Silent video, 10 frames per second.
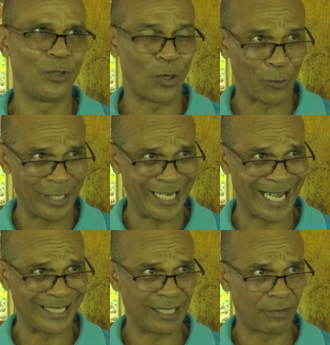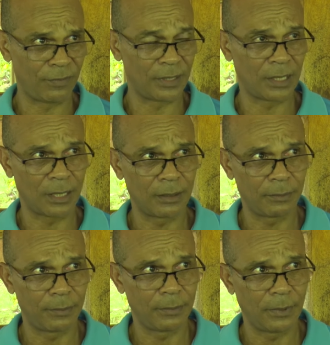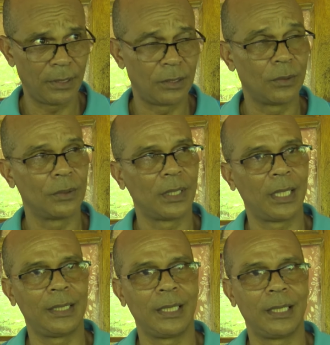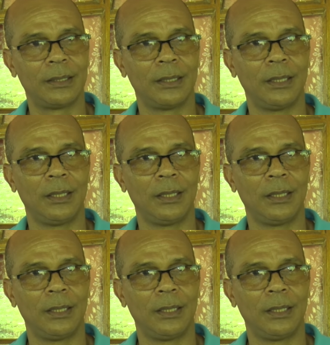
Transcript: you already has that physical issue, and then